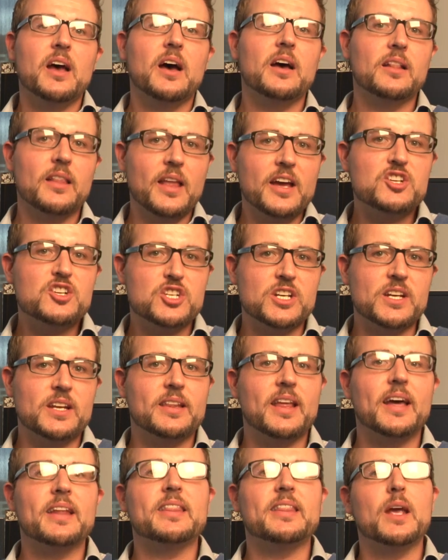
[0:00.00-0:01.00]

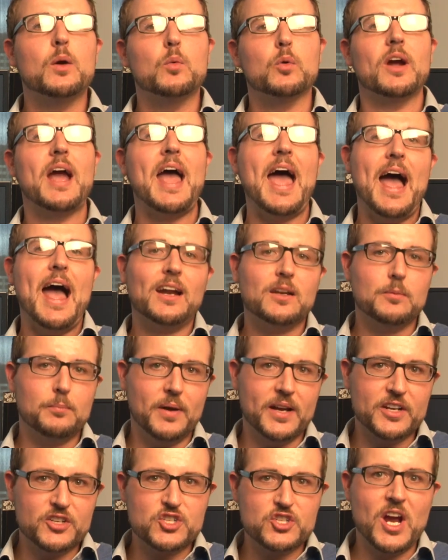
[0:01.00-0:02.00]
alleging that they were hacked
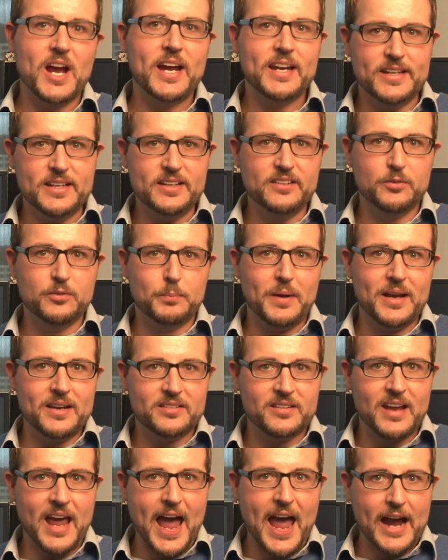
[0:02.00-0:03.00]
by
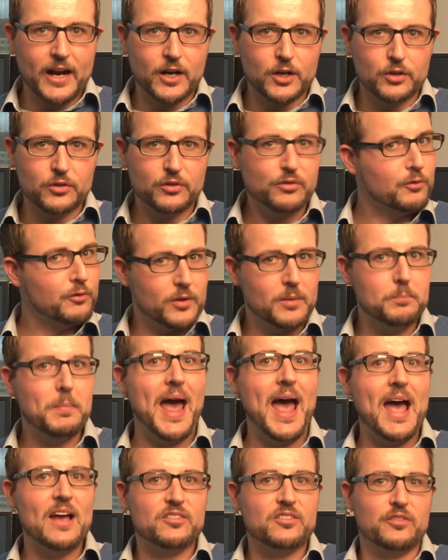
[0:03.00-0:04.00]
Chinese-based hackers for the
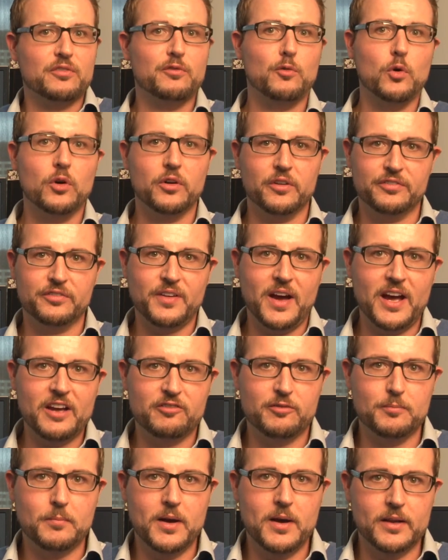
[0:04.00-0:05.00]
past four or
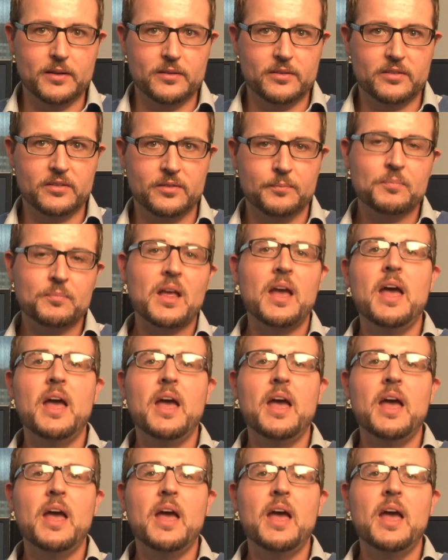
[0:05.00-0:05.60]
five months.